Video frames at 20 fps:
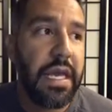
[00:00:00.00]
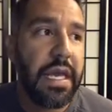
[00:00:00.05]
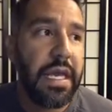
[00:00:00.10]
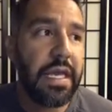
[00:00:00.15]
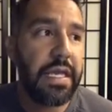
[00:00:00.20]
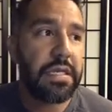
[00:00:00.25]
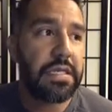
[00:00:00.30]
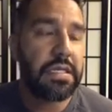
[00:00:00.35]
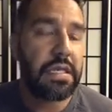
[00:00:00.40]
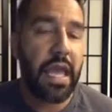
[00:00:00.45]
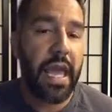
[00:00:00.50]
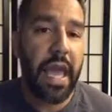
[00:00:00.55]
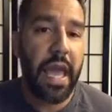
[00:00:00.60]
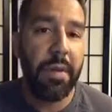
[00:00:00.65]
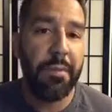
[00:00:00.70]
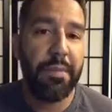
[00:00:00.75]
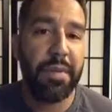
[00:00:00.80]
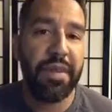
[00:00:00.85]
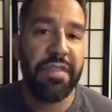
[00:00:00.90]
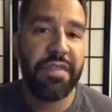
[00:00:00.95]
it's
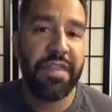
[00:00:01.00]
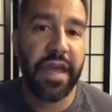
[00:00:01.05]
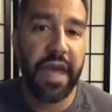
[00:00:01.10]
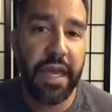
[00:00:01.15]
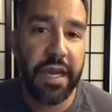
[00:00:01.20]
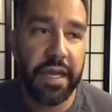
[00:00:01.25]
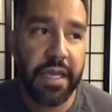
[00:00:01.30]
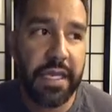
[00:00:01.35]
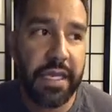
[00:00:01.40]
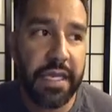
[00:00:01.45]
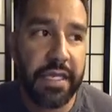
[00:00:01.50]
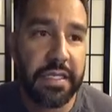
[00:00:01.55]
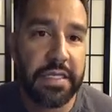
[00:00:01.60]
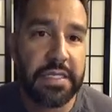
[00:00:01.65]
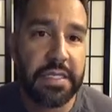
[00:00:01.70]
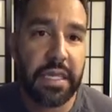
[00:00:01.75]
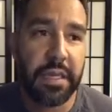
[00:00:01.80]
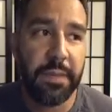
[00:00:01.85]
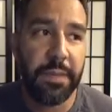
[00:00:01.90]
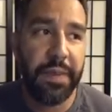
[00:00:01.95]
empathetic and
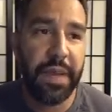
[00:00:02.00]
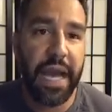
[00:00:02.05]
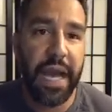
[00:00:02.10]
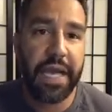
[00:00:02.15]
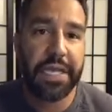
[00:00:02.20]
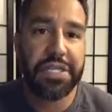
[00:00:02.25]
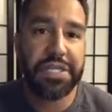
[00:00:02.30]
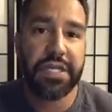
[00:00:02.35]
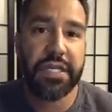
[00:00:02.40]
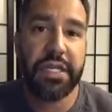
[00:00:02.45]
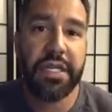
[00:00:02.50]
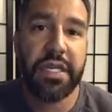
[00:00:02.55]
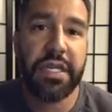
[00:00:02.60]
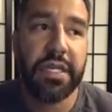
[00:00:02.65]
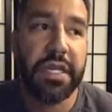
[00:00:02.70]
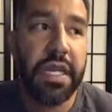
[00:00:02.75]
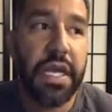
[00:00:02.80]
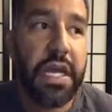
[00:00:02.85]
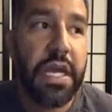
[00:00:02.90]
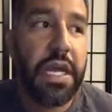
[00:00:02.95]
it's
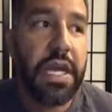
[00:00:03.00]
compassionate